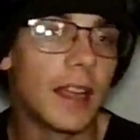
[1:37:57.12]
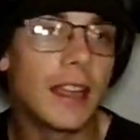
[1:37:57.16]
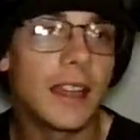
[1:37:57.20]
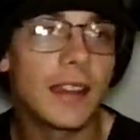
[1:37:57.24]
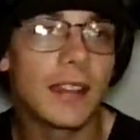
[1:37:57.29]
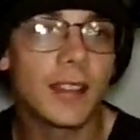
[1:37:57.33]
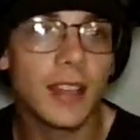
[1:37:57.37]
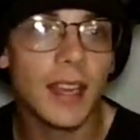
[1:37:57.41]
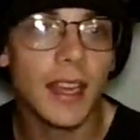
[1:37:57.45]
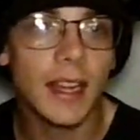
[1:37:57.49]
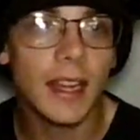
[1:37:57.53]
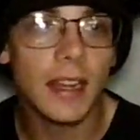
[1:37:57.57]

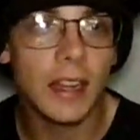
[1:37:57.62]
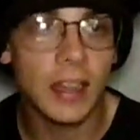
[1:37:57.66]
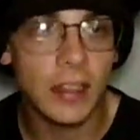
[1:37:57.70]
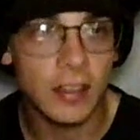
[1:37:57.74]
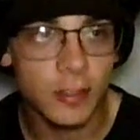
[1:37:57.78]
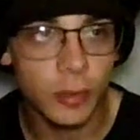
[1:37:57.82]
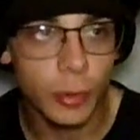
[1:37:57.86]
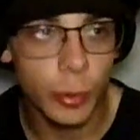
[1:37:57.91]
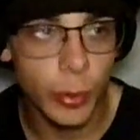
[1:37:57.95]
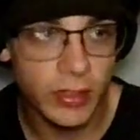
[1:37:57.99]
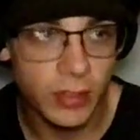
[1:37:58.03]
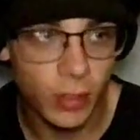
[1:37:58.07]
like a
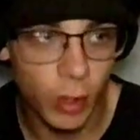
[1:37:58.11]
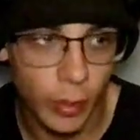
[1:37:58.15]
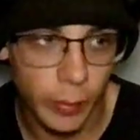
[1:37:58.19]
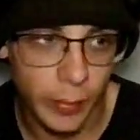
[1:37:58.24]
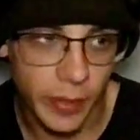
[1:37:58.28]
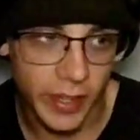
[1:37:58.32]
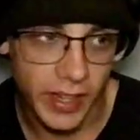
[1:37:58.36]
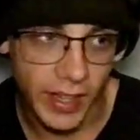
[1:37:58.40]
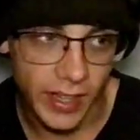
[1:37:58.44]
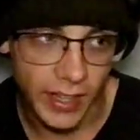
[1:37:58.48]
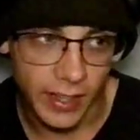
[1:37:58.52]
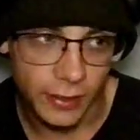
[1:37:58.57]
Swiss Army
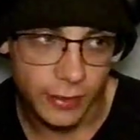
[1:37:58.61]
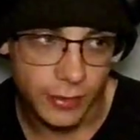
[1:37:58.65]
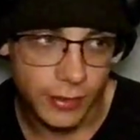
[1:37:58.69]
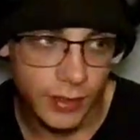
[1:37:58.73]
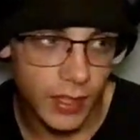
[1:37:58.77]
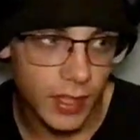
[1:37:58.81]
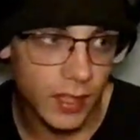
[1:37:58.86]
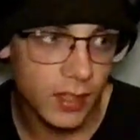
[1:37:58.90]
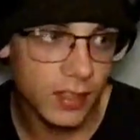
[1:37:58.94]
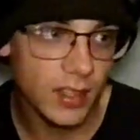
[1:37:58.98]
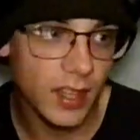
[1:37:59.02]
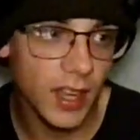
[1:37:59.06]
knife.
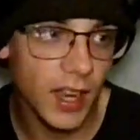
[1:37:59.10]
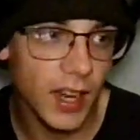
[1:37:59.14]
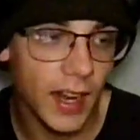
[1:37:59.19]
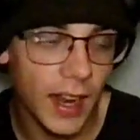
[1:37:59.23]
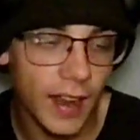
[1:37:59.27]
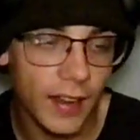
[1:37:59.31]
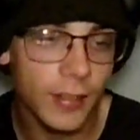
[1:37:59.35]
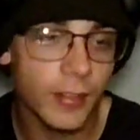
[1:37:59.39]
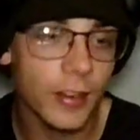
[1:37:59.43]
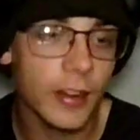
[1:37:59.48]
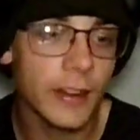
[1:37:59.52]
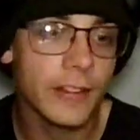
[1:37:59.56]
He's got
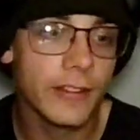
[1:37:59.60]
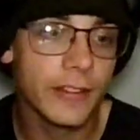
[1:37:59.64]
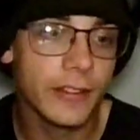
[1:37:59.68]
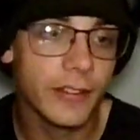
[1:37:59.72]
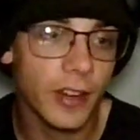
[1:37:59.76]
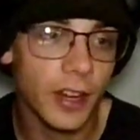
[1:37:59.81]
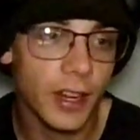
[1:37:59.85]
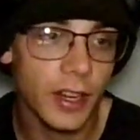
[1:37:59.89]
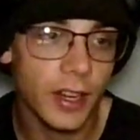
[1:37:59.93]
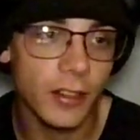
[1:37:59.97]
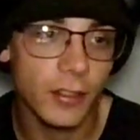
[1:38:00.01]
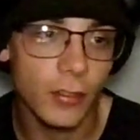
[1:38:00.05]
every
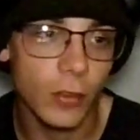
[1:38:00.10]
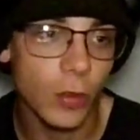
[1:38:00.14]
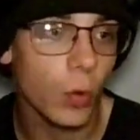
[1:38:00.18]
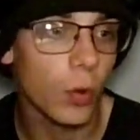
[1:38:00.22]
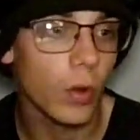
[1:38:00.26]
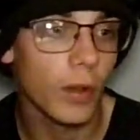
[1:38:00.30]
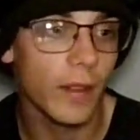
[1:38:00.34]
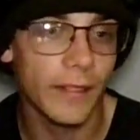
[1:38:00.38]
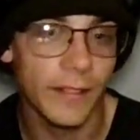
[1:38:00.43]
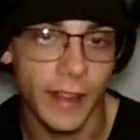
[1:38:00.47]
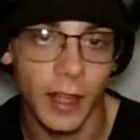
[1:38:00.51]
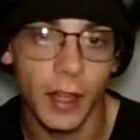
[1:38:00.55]
fucking tool
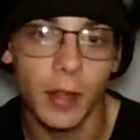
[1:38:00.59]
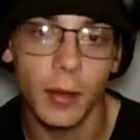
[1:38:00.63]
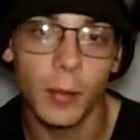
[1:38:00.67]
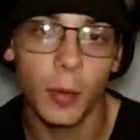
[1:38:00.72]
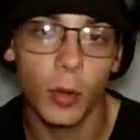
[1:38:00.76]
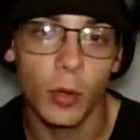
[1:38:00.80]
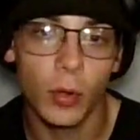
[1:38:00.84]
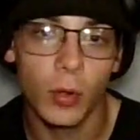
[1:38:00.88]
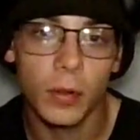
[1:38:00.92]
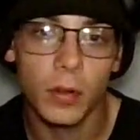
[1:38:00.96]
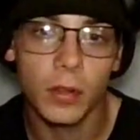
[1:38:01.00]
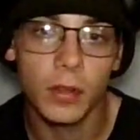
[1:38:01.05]

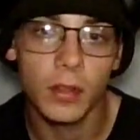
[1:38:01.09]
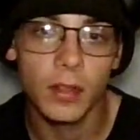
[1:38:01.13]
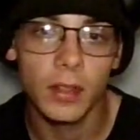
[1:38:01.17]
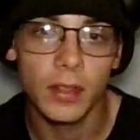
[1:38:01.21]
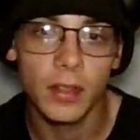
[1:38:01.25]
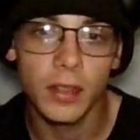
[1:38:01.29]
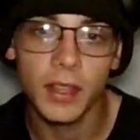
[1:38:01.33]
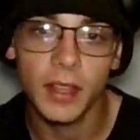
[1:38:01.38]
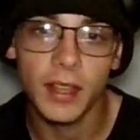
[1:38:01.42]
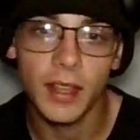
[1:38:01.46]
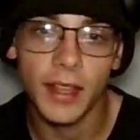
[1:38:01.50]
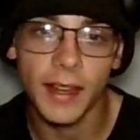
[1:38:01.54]
available.
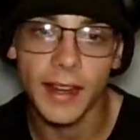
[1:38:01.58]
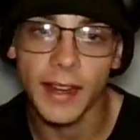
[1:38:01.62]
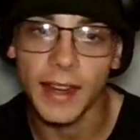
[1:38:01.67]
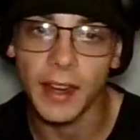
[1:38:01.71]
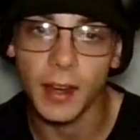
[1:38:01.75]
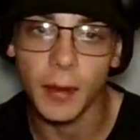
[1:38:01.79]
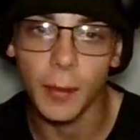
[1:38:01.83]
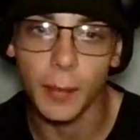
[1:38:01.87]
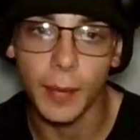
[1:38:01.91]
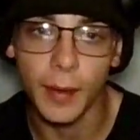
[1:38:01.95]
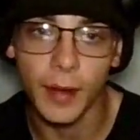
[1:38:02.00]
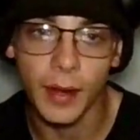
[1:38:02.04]
Like, he
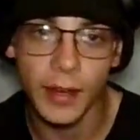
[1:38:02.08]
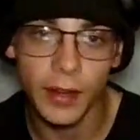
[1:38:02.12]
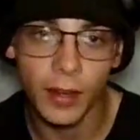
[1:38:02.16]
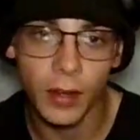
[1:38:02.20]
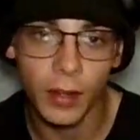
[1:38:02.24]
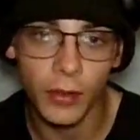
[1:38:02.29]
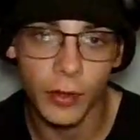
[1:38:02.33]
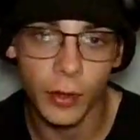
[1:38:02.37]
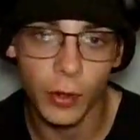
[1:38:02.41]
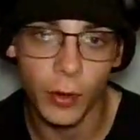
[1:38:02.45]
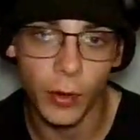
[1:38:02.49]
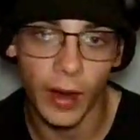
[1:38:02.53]
could put you
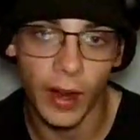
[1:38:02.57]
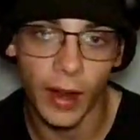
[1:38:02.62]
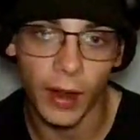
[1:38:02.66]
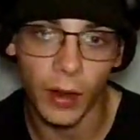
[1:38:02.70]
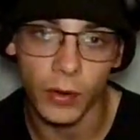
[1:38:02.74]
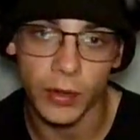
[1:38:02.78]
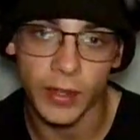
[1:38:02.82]
on the ground,